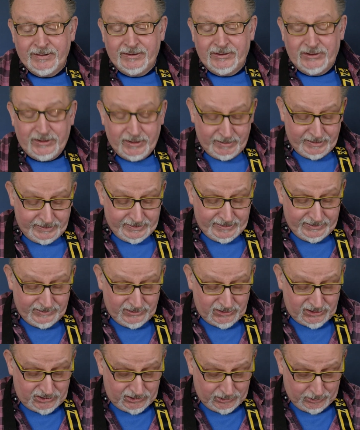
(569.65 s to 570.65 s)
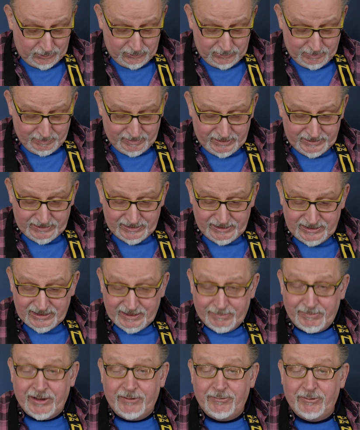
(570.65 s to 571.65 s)
So I then sold my
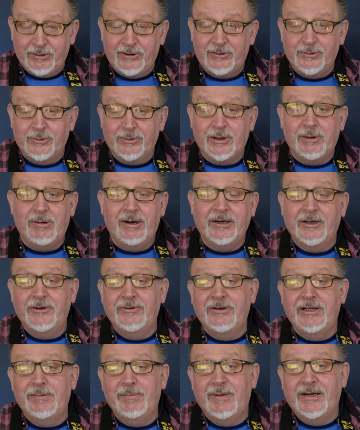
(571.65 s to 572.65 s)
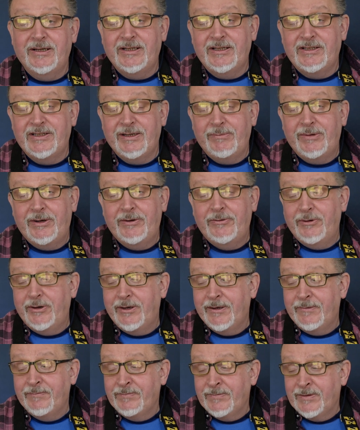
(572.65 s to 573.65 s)
D700, thought, oh, I don't need my D700.
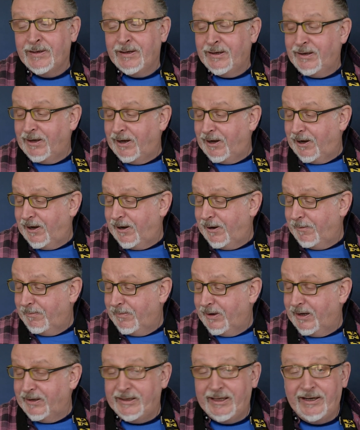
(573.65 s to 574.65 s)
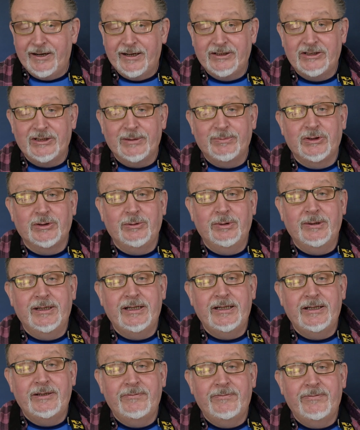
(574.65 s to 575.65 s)
And then I
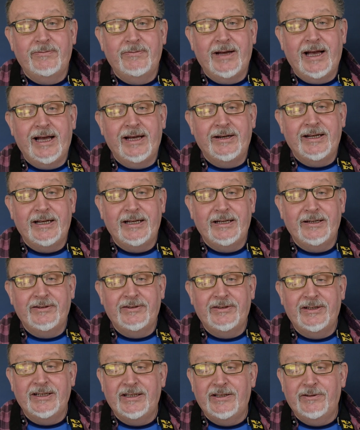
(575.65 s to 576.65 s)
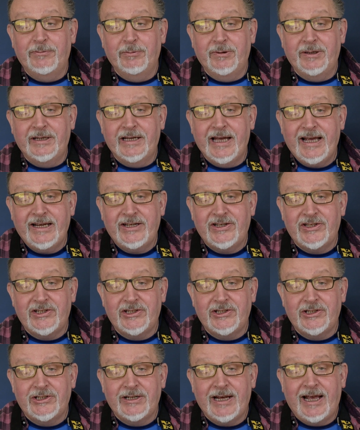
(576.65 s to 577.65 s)
subsequently had a
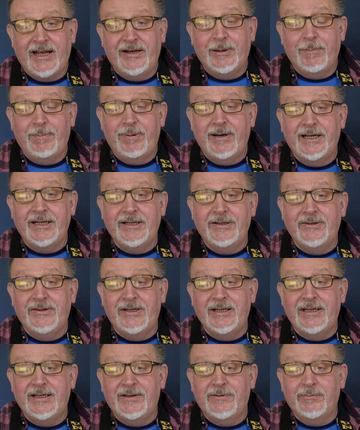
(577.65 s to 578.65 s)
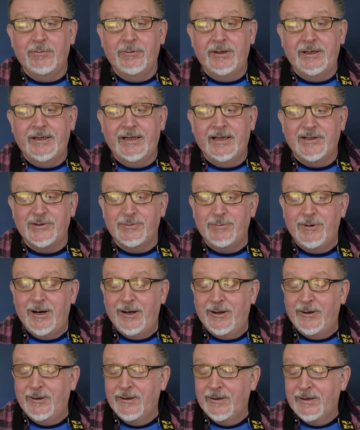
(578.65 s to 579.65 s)
D3S and a plain D3 as
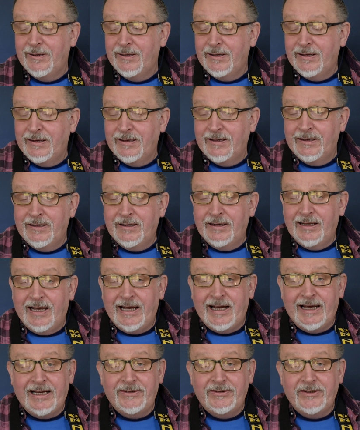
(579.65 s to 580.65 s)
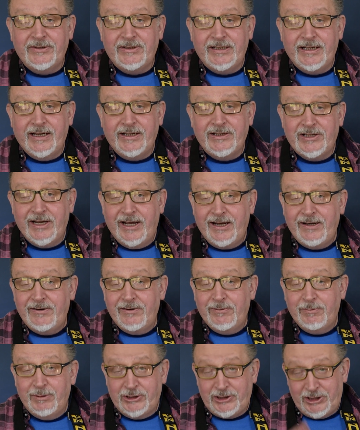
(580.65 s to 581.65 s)
well, and a
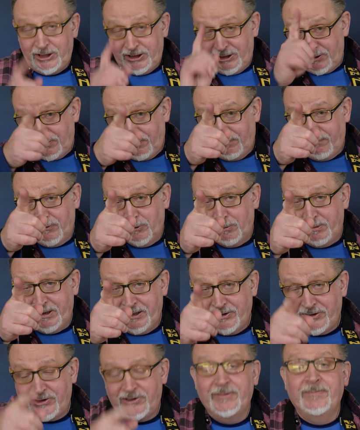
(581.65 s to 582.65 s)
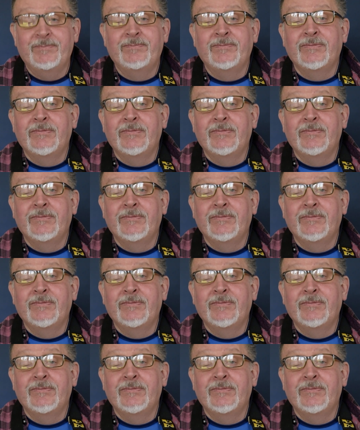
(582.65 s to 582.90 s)
D810, which is filming us.